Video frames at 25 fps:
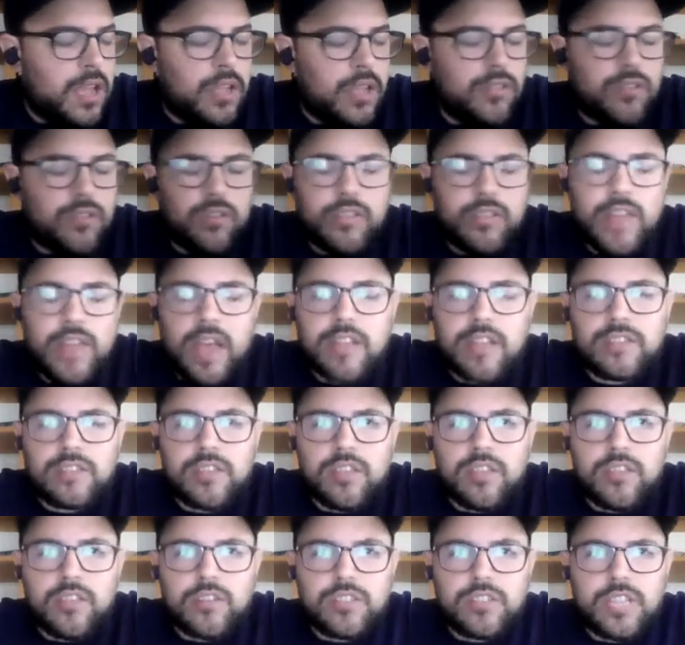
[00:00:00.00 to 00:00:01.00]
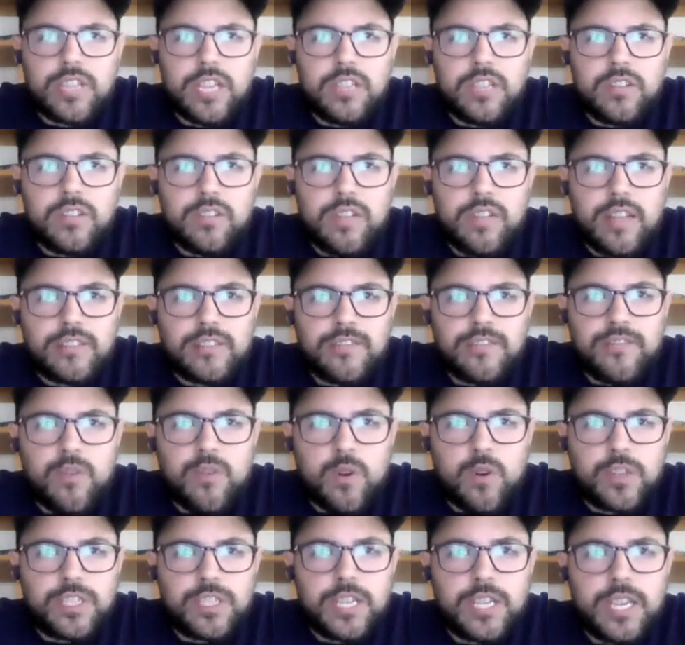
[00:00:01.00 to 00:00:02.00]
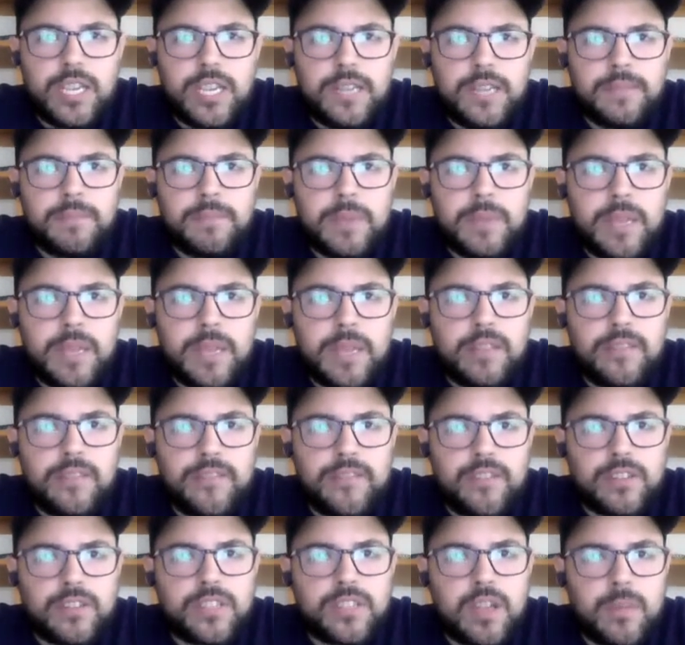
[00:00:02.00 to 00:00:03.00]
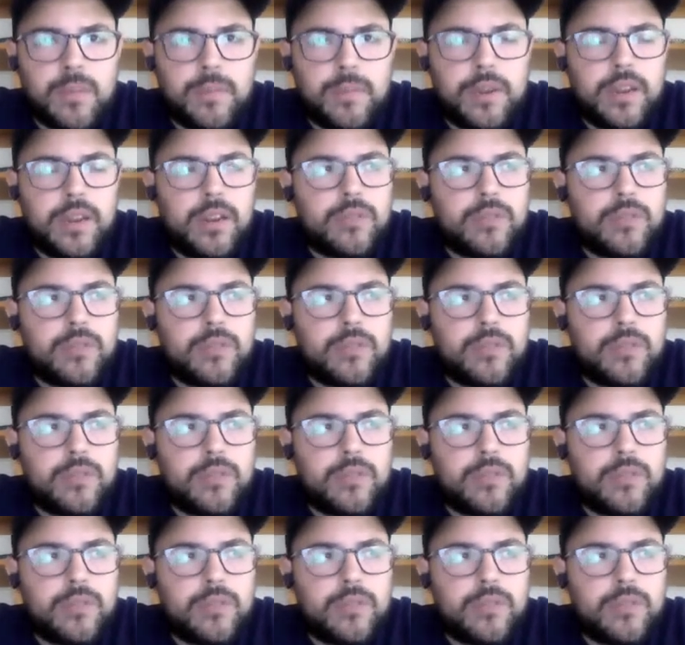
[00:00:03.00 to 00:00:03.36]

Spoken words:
2013, 2014, being the first company to